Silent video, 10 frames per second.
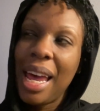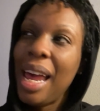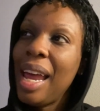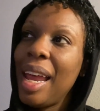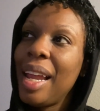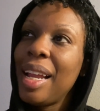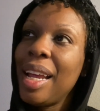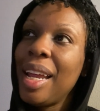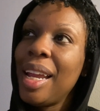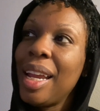
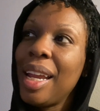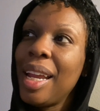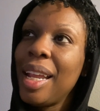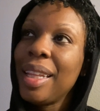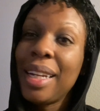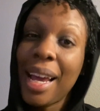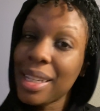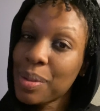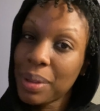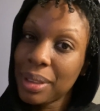in the
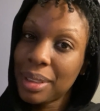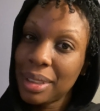next one.